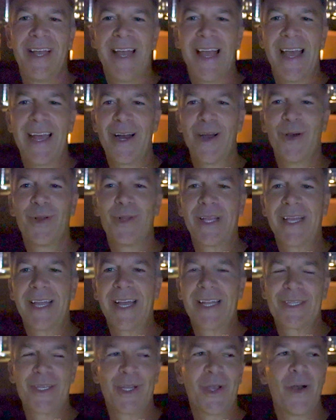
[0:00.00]
and I only
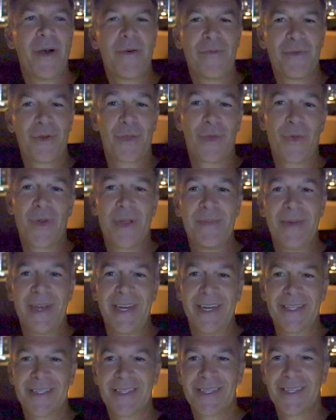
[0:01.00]
got to go up for 3
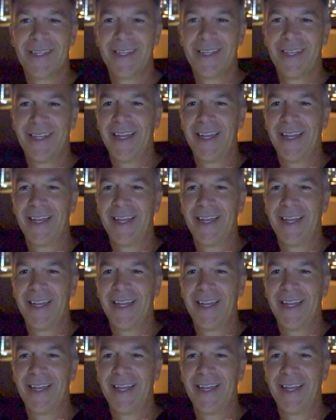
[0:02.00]
minutes.